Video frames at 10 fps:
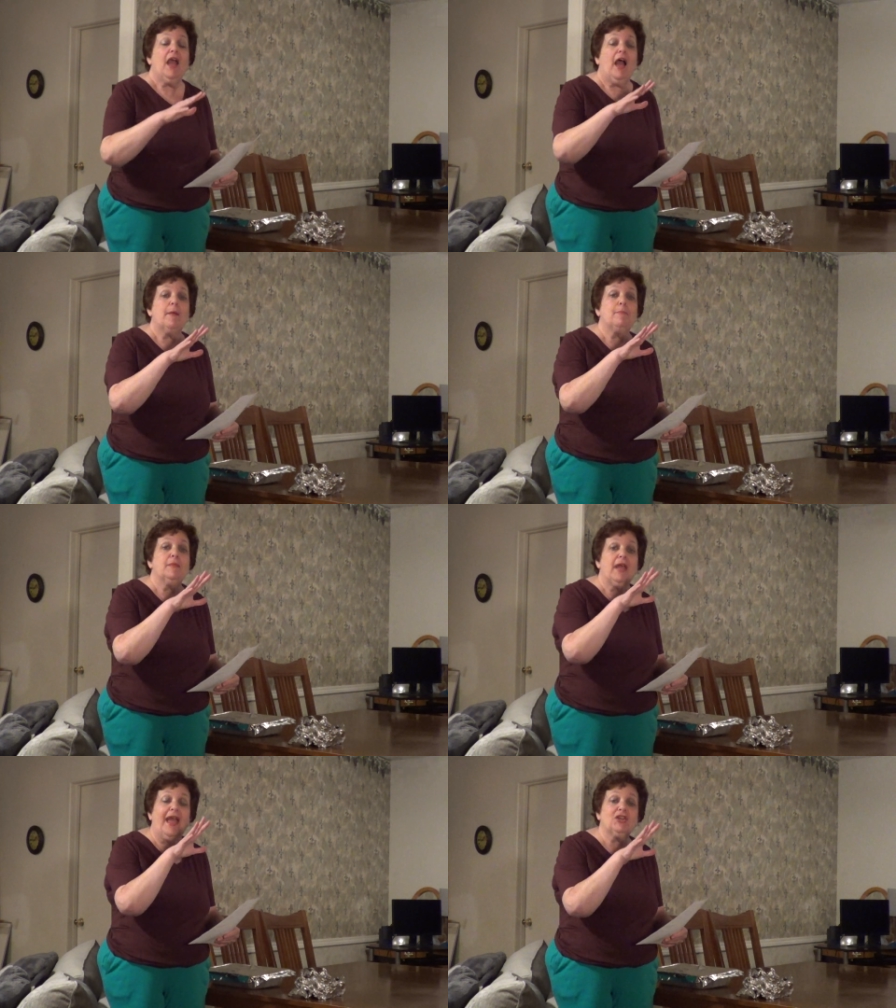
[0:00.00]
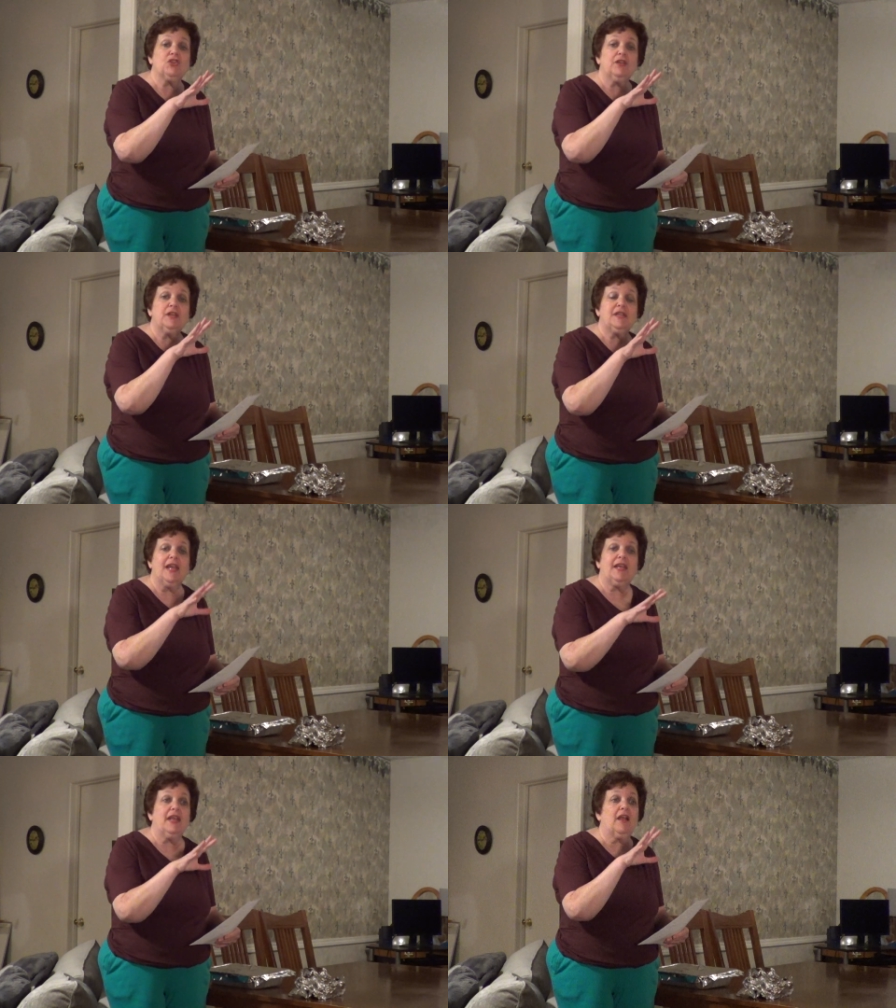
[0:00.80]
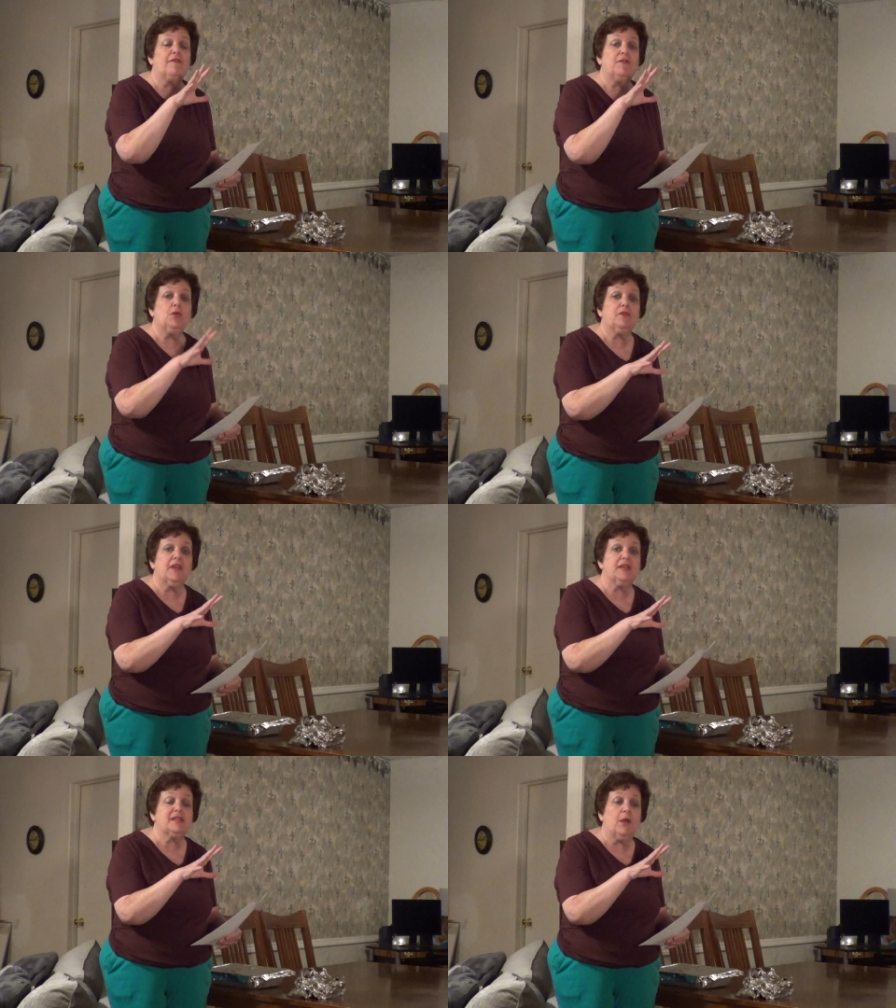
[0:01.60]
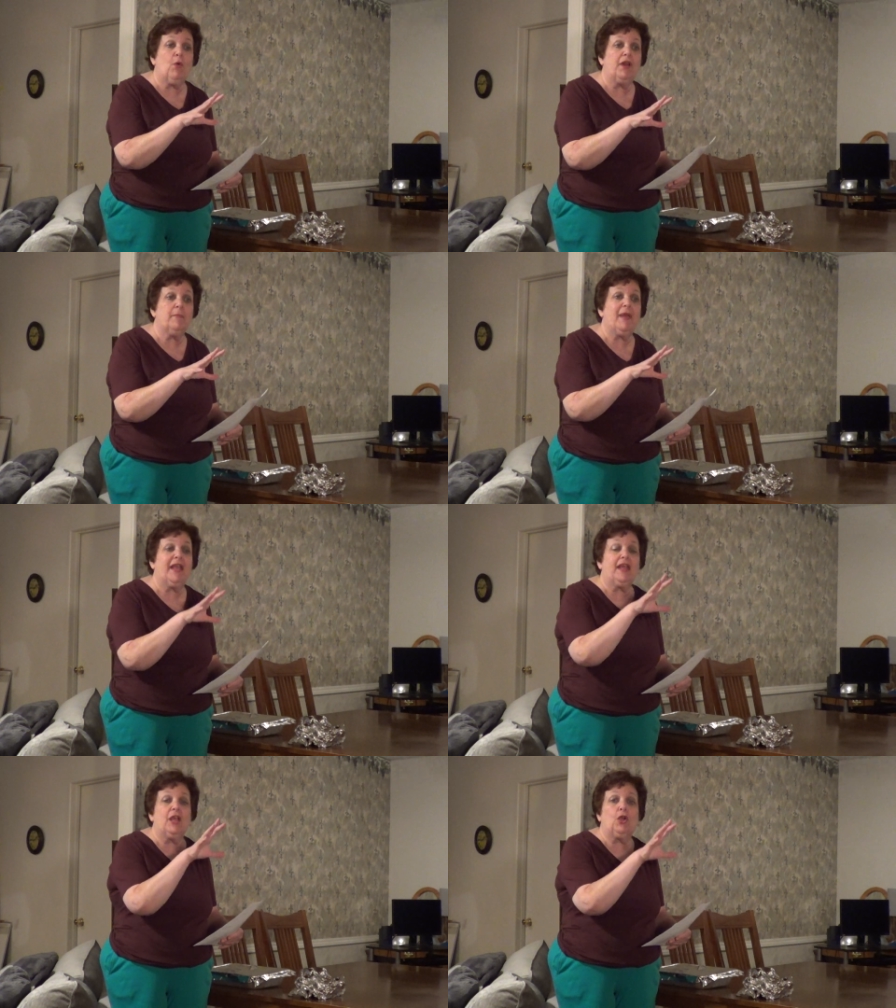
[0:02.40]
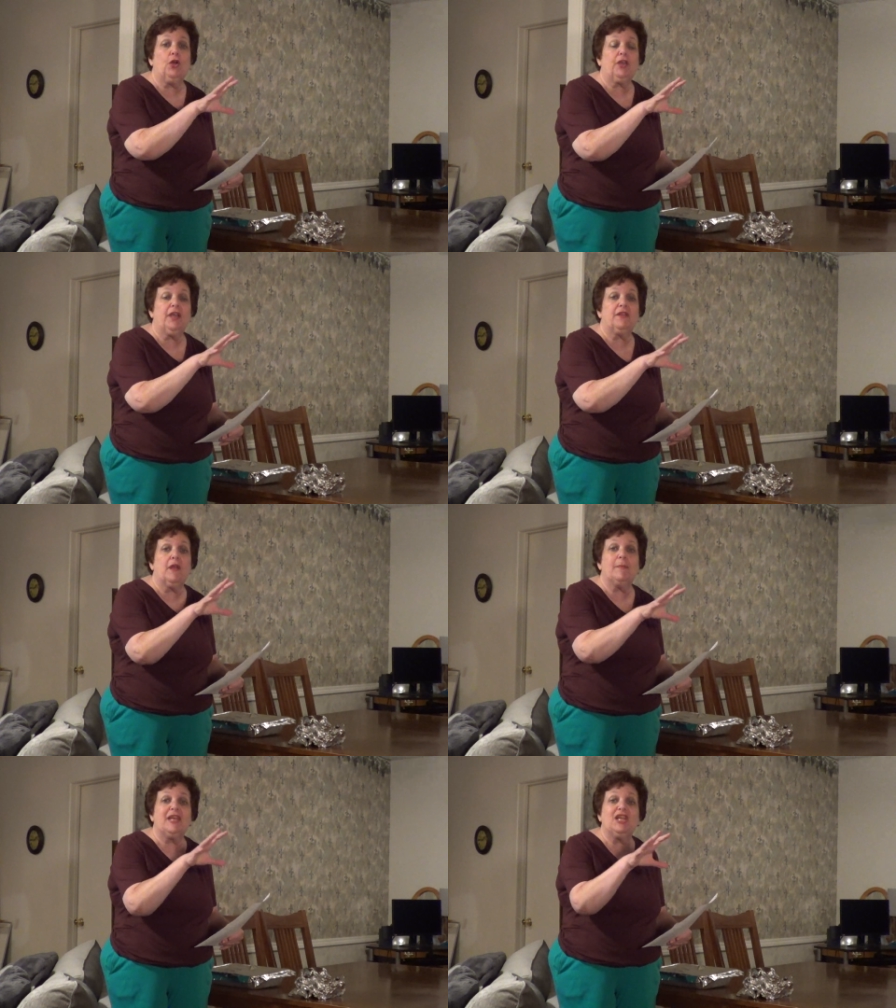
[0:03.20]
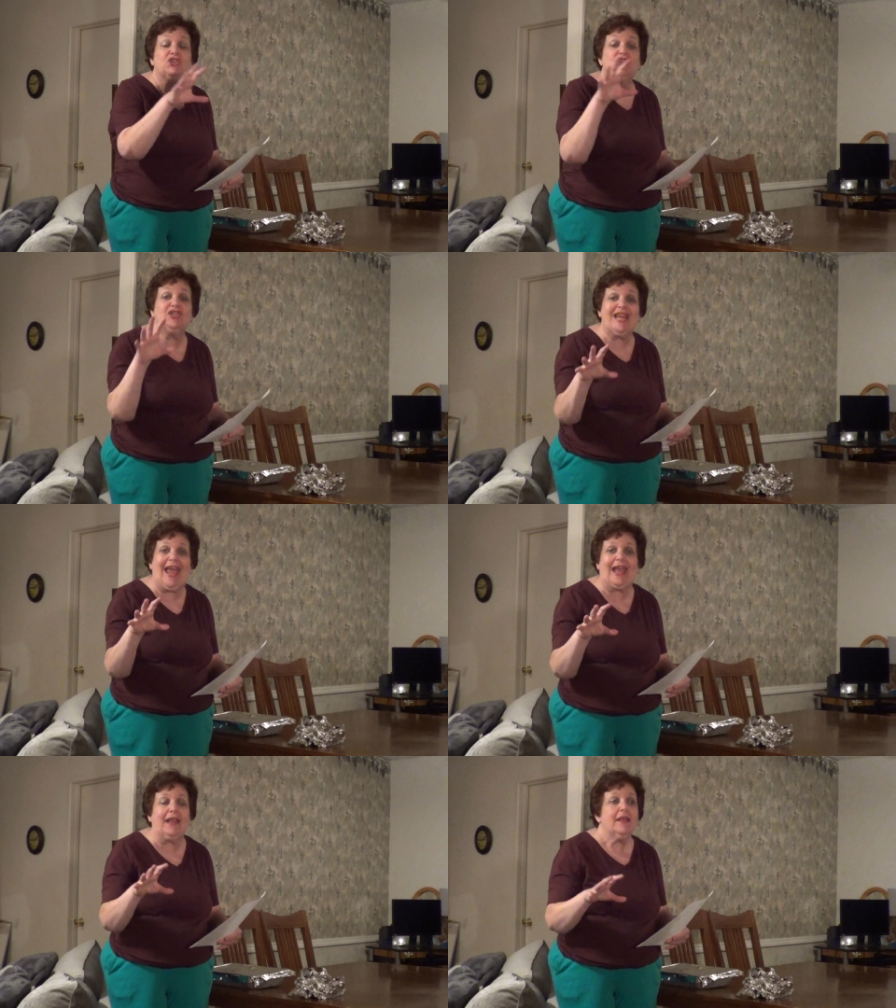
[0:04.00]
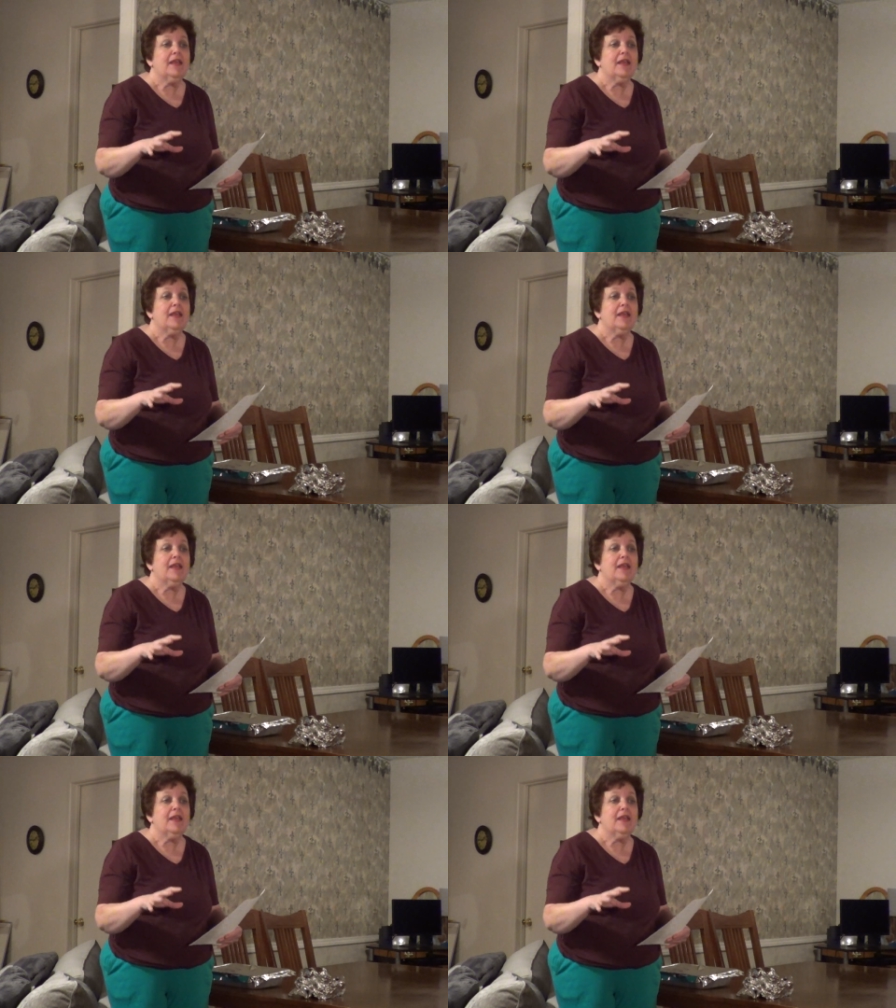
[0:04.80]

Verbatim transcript: I'm actually taking a few things I want to make and cooking them each day.